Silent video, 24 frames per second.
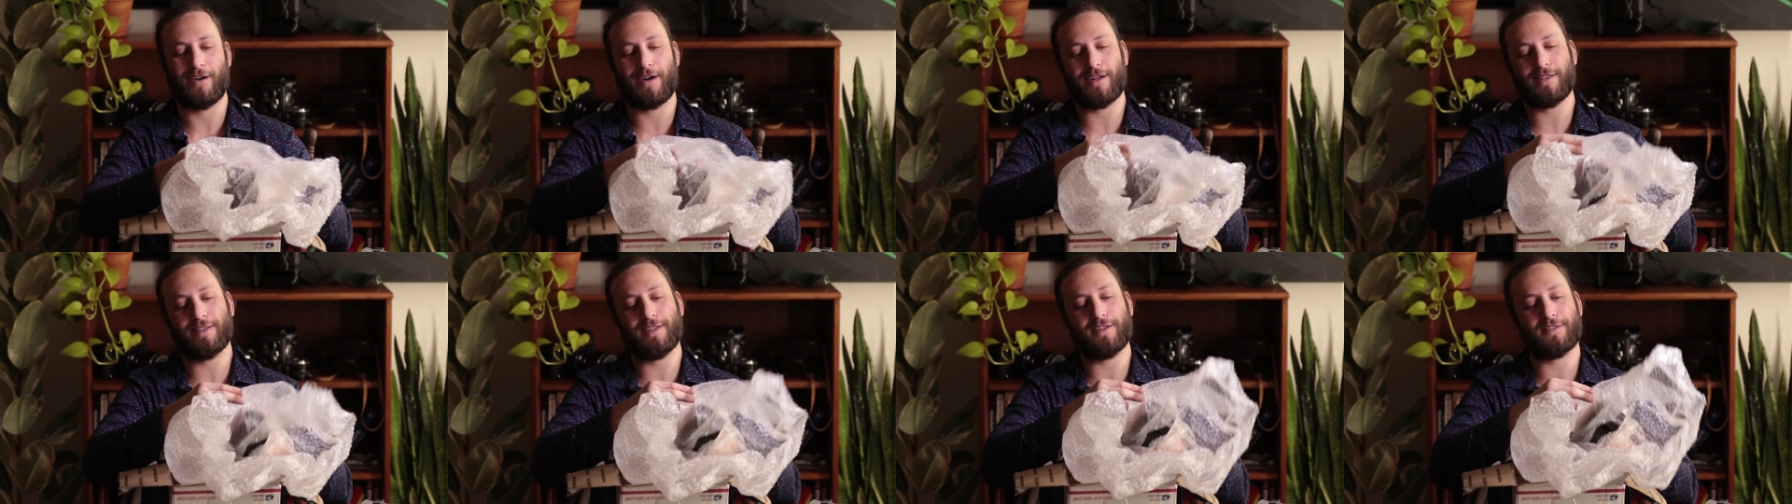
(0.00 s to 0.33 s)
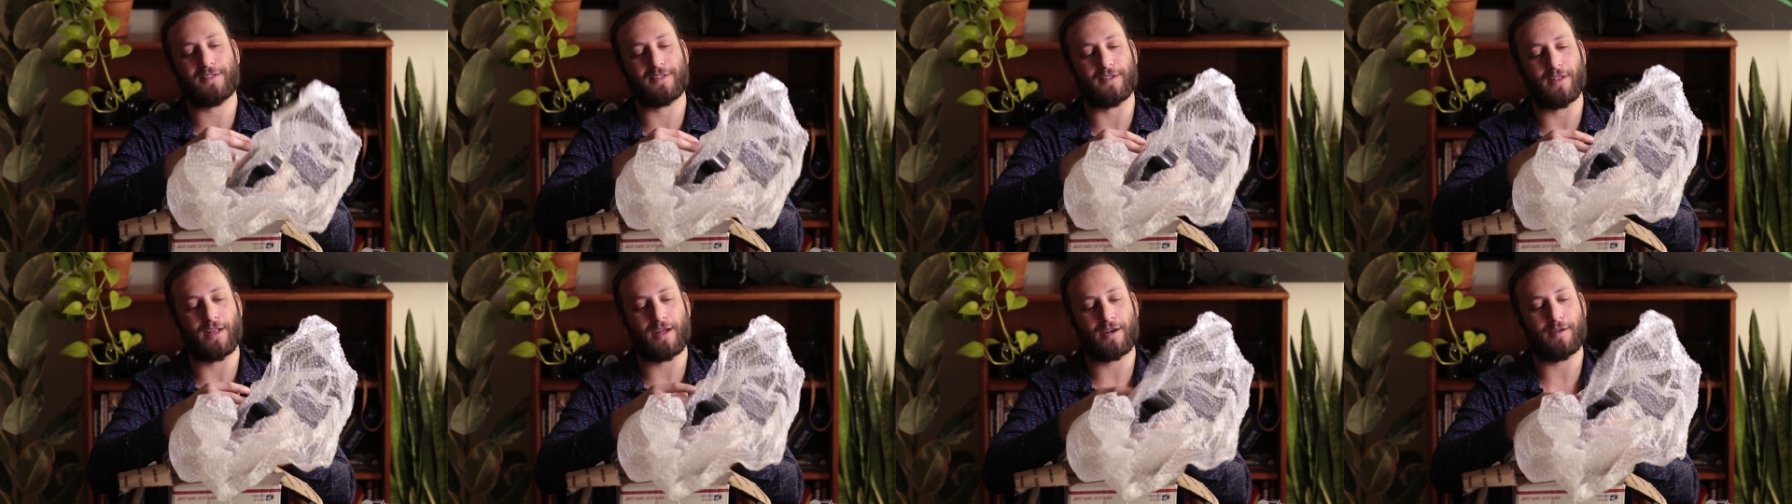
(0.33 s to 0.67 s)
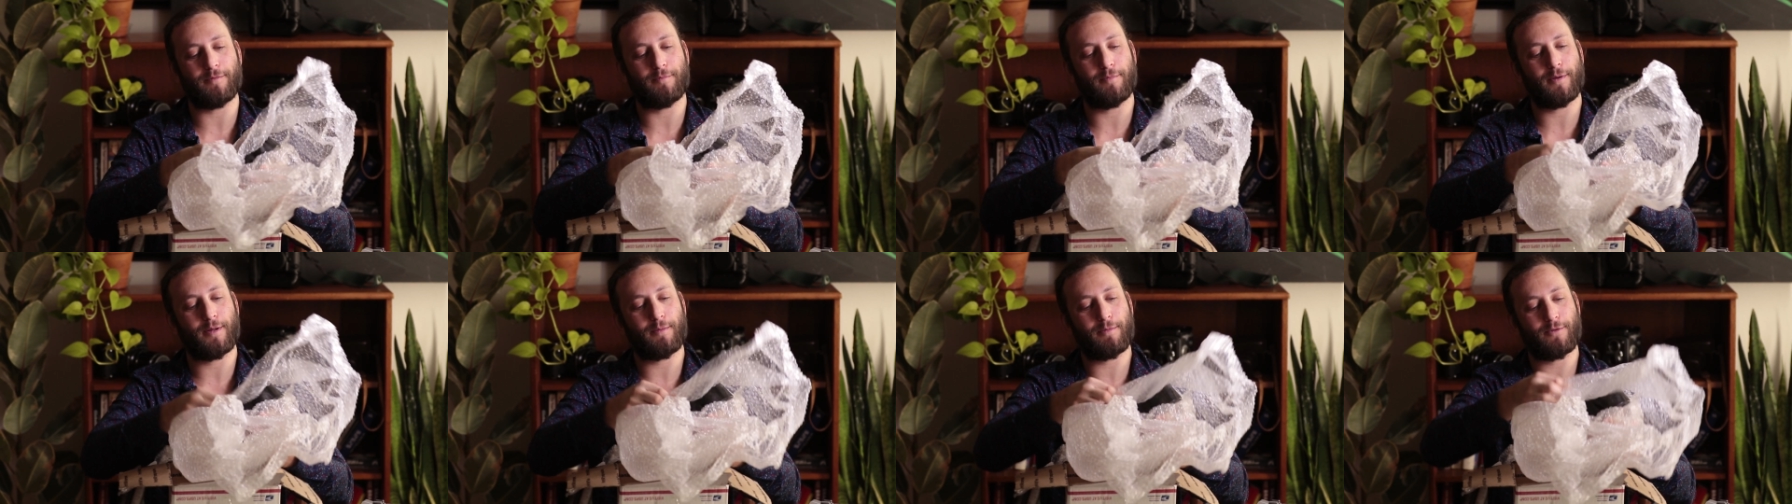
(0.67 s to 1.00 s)
on this. A lot
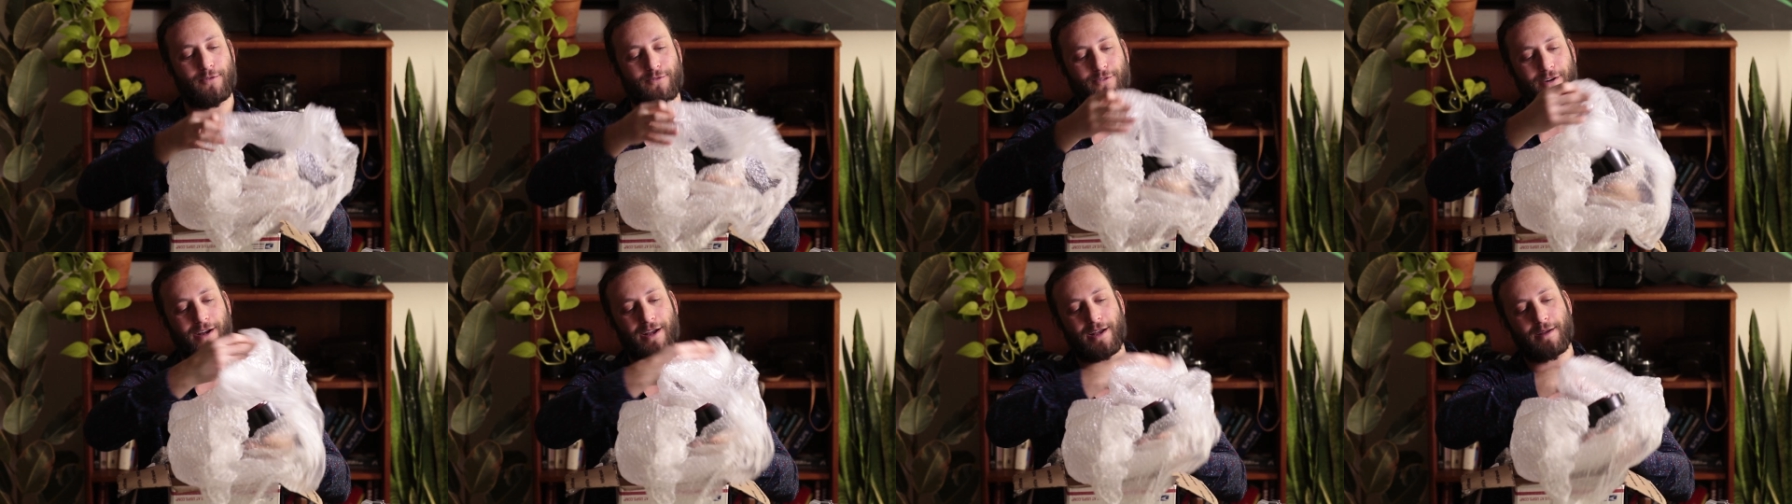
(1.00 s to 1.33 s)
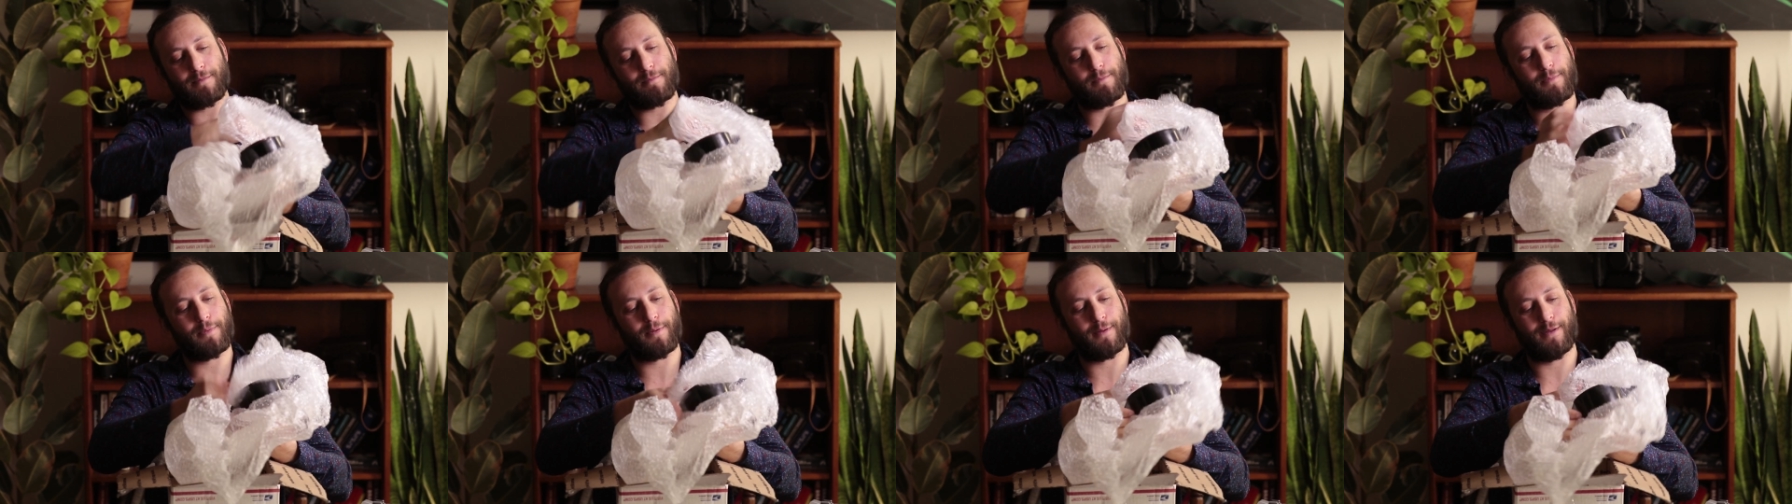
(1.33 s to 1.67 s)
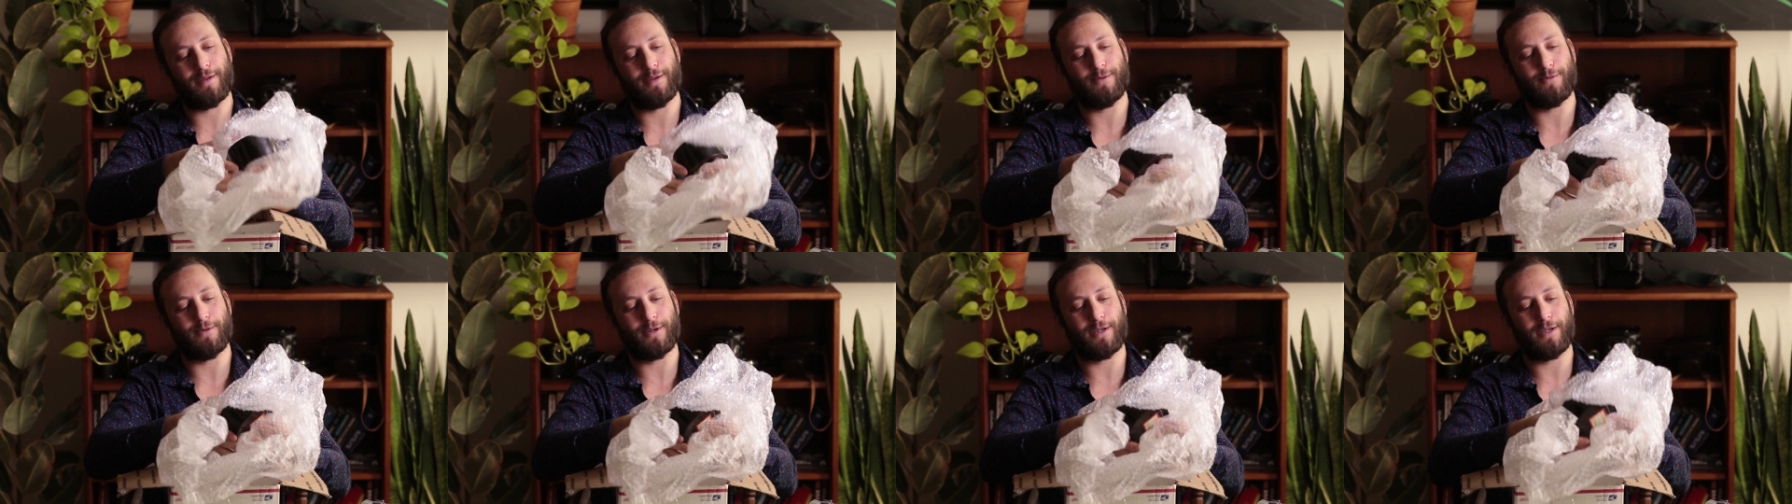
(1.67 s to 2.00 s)
of bubble wrap.
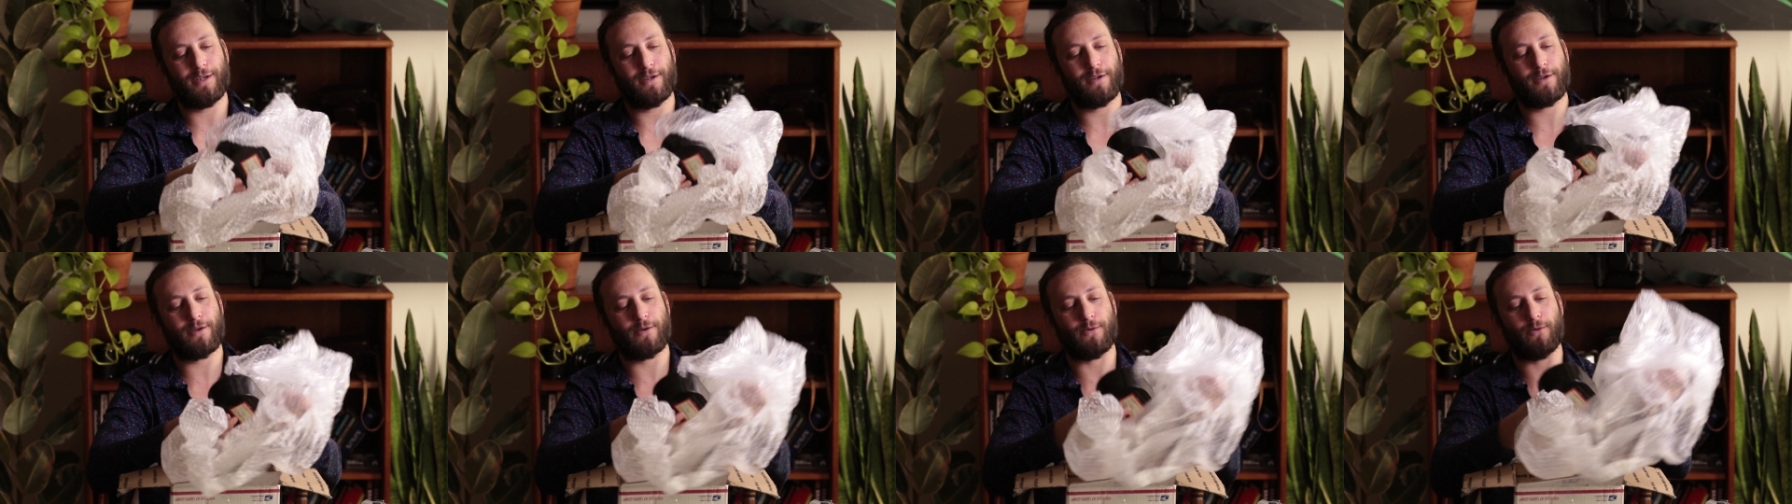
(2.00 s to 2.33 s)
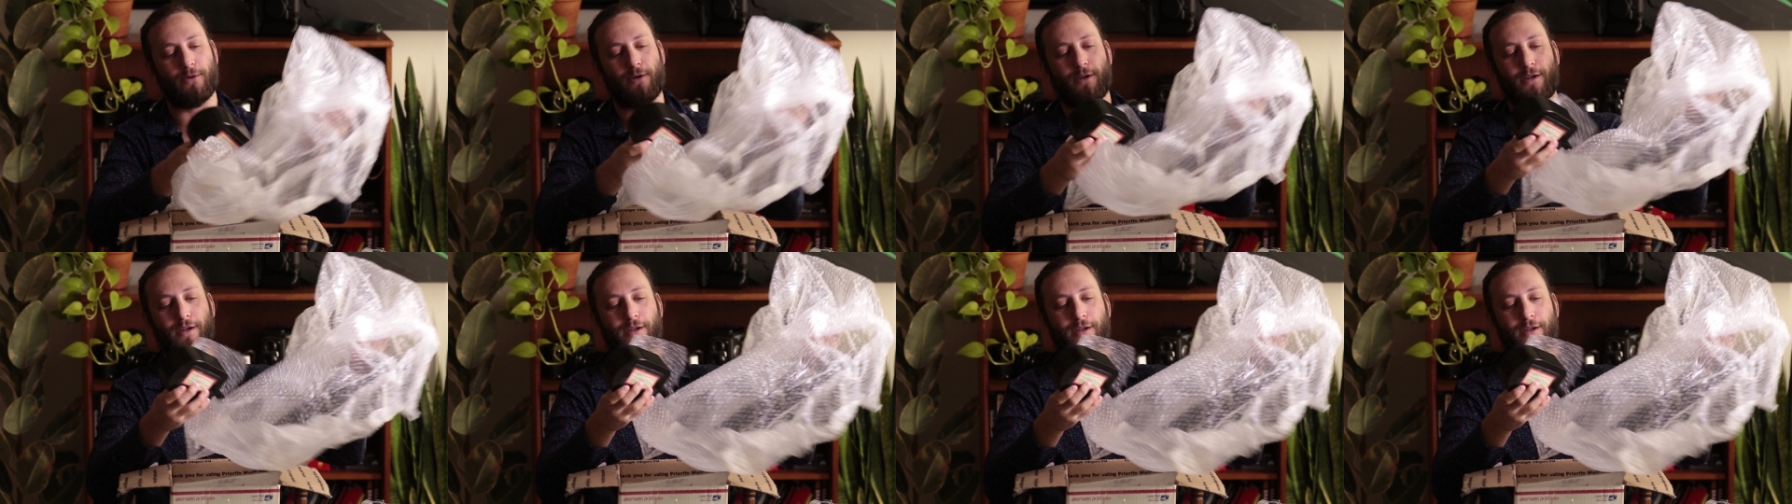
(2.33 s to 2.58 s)
There we go.